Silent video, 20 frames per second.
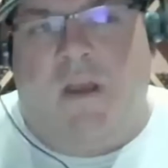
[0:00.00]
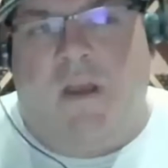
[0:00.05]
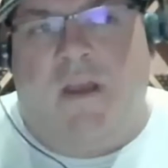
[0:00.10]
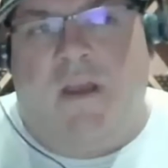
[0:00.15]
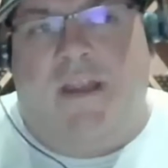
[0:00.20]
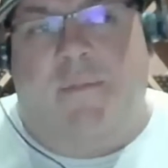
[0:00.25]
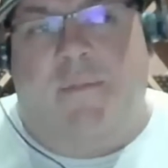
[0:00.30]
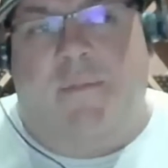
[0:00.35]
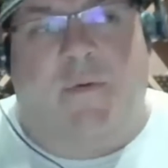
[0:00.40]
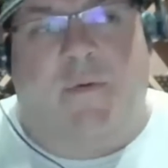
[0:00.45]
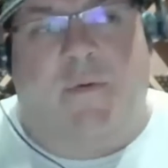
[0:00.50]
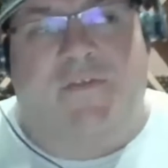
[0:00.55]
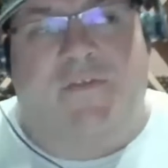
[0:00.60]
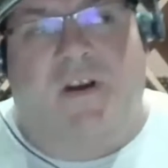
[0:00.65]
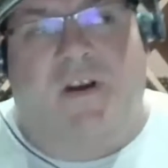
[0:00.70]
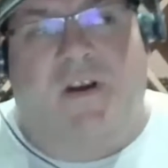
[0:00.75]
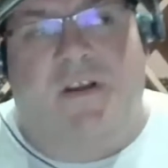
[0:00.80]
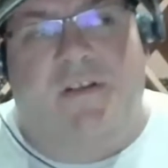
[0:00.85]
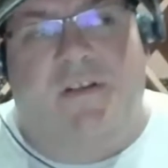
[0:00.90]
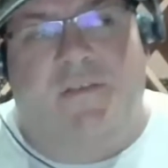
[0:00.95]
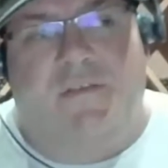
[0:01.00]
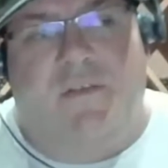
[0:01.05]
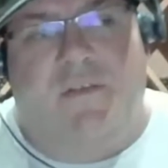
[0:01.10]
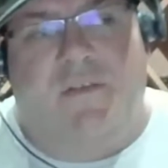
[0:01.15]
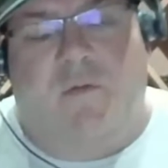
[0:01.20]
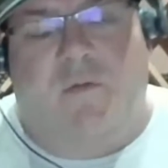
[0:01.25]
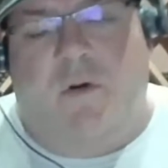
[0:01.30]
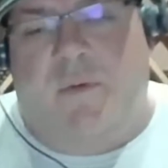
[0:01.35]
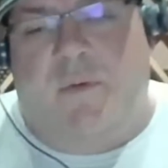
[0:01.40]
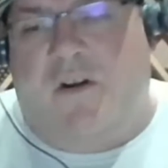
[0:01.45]
Yeah, I mean, we've done
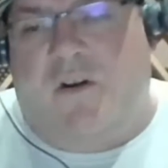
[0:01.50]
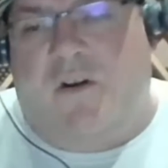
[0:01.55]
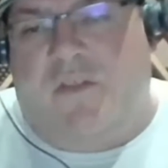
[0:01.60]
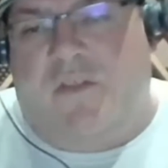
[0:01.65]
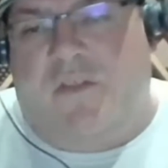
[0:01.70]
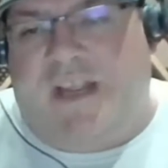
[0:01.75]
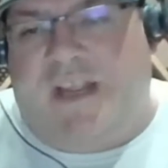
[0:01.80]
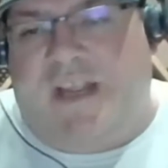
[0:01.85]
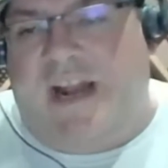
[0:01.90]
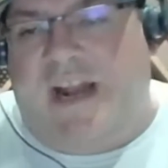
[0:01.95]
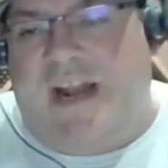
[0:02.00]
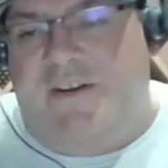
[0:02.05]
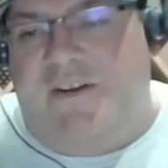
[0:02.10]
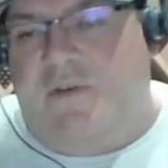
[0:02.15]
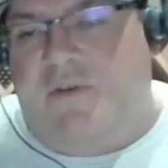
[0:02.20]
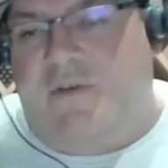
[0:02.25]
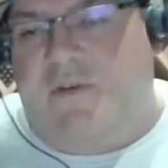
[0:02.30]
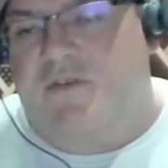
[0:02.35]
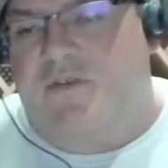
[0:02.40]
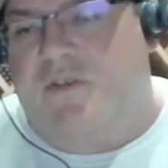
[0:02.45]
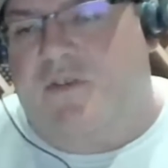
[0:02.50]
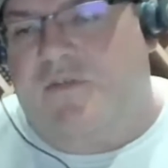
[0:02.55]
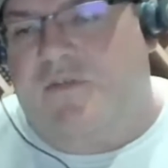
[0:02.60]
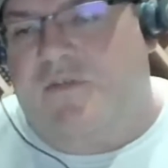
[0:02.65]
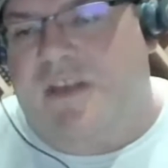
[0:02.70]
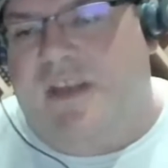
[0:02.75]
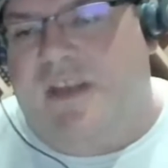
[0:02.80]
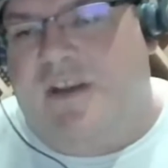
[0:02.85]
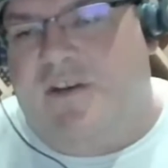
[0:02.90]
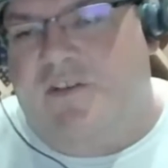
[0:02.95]
what we call the catadors over the
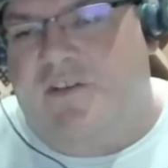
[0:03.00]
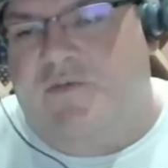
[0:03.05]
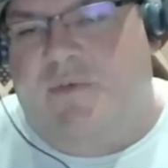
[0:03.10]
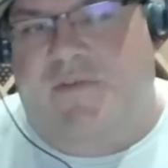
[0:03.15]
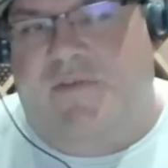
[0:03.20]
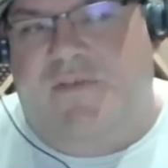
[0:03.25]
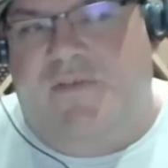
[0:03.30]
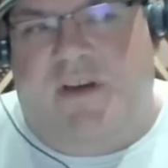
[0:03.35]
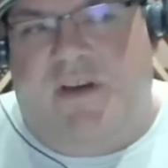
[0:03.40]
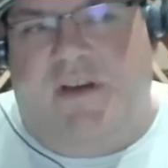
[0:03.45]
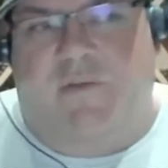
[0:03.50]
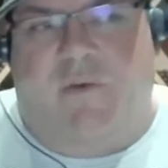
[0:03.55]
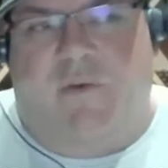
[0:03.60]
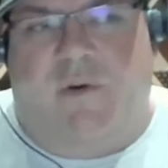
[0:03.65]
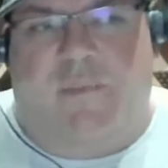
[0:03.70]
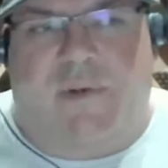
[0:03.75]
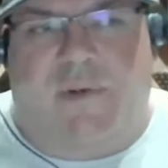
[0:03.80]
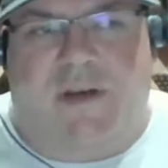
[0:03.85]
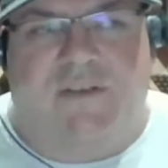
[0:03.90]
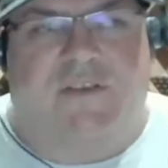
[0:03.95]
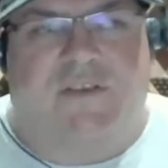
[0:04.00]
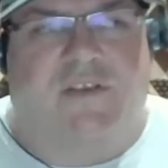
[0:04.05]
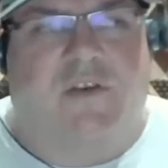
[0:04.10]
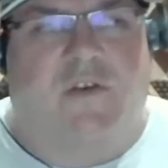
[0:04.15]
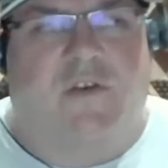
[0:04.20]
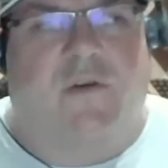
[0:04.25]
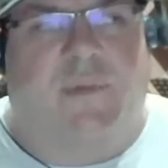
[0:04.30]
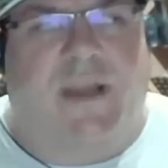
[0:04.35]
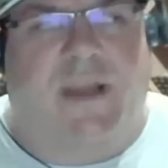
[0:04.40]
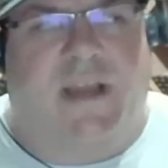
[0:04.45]
years. We've done a
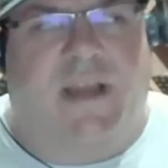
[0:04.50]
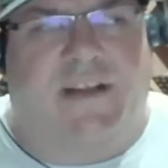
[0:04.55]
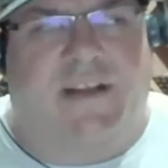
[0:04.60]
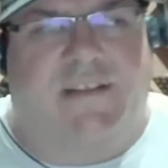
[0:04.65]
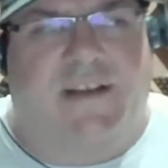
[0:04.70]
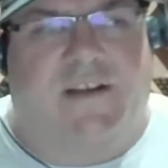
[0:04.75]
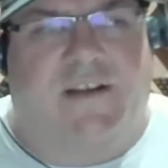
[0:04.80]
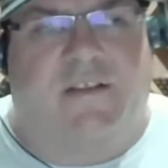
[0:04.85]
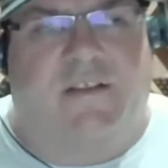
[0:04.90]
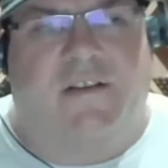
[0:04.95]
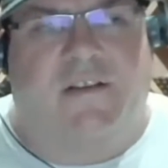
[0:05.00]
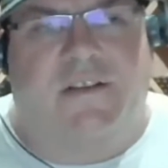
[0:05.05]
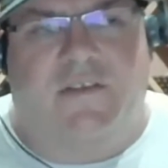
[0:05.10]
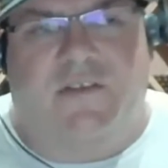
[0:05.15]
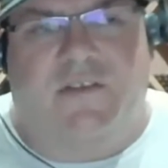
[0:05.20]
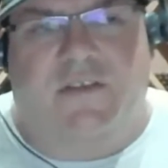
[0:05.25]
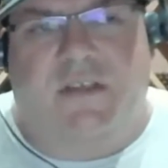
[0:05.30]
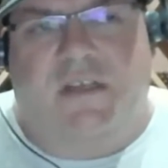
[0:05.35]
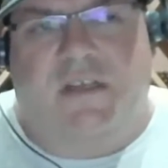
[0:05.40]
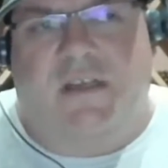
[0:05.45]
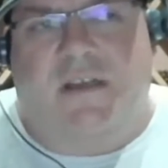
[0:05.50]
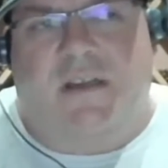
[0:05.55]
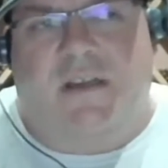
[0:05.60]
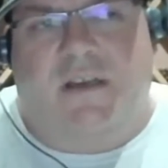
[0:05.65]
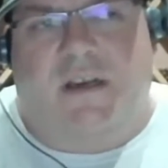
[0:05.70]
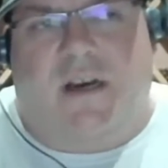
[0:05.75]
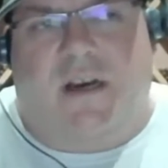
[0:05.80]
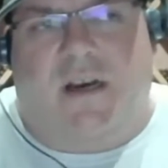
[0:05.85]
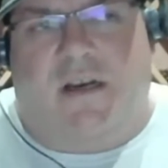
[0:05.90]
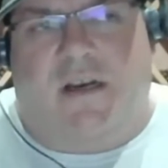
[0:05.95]
Robusto, Panatellas,
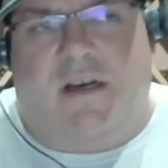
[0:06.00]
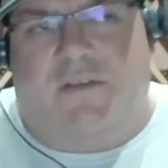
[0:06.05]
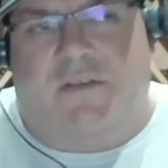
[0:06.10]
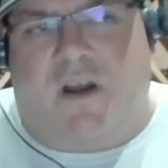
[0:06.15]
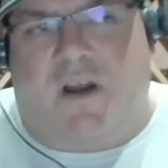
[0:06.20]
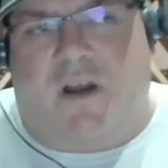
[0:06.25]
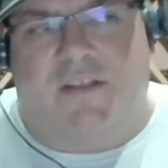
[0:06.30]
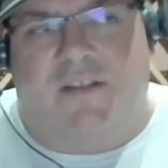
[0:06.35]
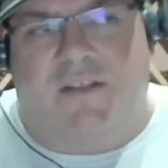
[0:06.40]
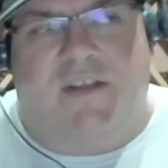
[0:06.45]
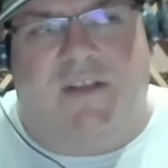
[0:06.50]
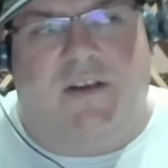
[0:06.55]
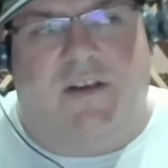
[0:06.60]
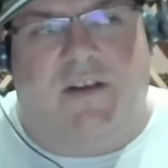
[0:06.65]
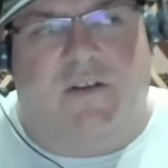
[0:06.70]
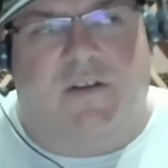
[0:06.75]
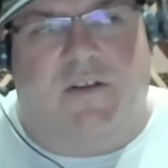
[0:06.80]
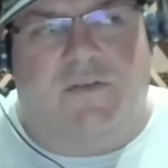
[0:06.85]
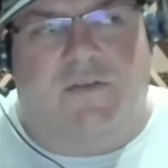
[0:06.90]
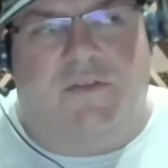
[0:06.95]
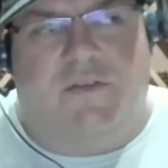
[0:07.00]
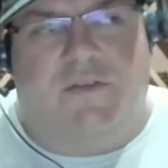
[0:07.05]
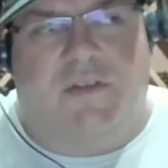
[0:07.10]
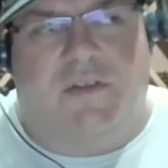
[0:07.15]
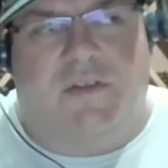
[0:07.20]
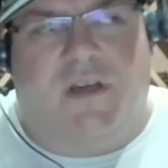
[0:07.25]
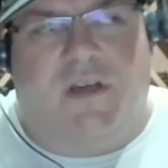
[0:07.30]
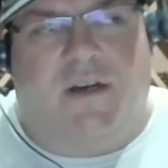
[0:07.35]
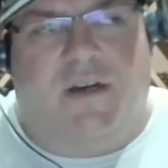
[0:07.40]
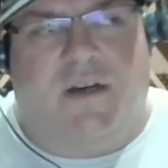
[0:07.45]
uh, Lonsdales,
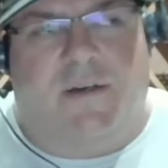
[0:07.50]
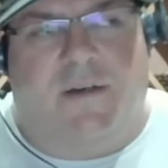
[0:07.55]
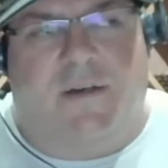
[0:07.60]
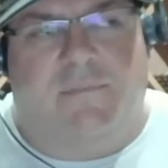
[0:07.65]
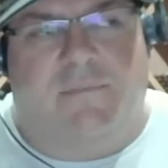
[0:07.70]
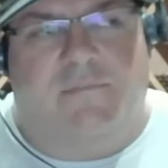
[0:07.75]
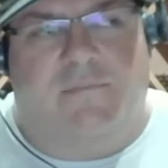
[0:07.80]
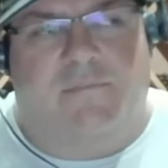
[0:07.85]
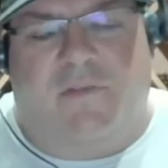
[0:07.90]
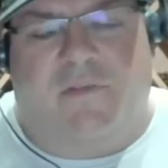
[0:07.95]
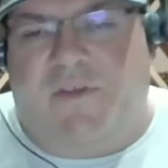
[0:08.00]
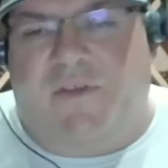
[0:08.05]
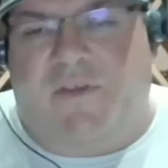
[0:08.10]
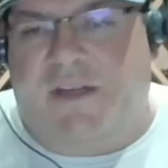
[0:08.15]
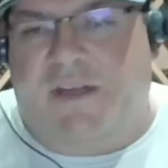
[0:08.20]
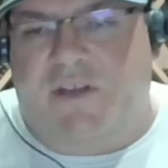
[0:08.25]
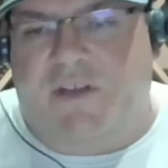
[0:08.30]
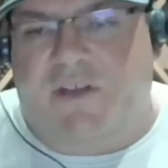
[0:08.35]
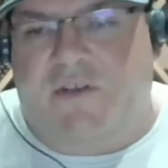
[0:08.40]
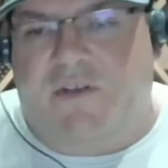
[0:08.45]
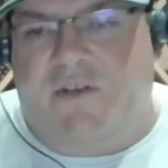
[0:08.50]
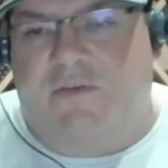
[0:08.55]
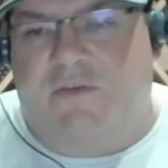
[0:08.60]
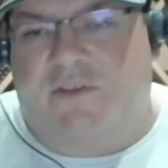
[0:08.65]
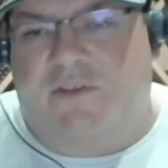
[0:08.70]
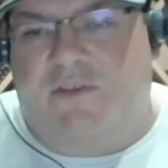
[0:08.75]
um, Perfectos,